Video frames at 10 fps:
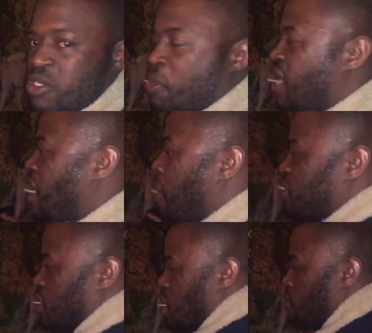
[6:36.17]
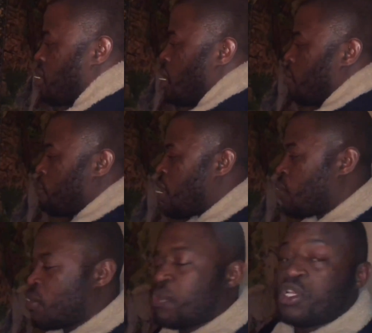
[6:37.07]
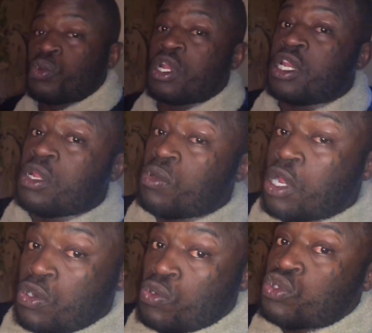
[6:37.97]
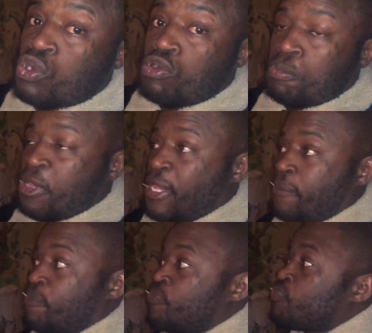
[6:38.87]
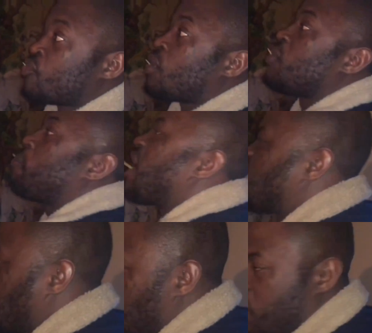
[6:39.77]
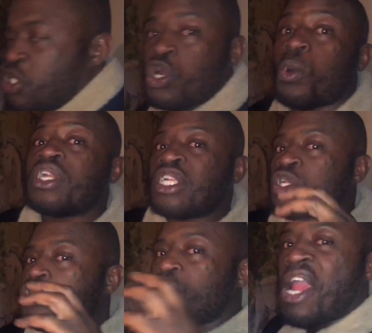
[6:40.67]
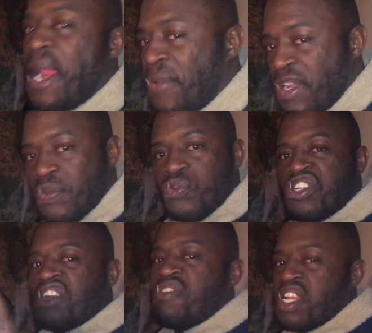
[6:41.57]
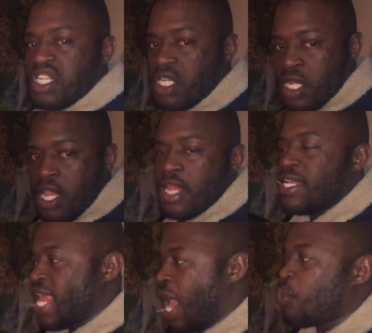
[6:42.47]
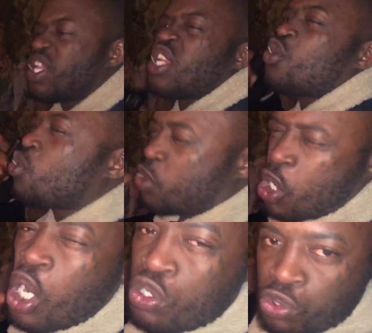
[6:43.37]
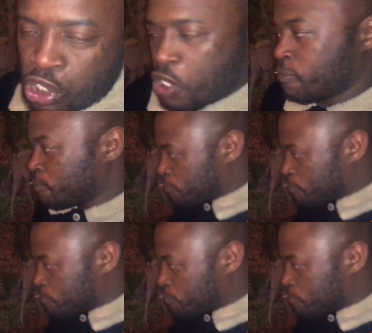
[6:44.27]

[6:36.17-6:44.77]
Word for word: We was paying homage to them. But when we do a new a new school beat, we basically was showing the new era, the new generation that we can do what y'all do too.